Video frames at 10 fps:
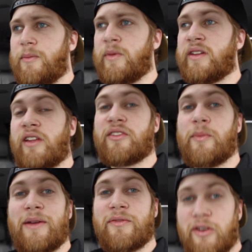It's also
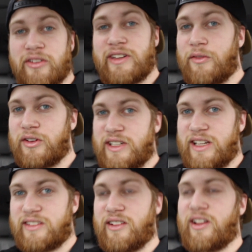my first ever
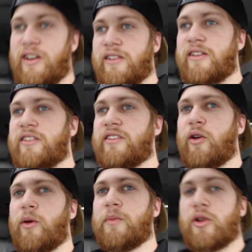DSLR,
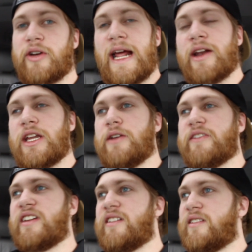so I'm learning how to
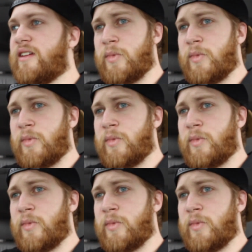use it.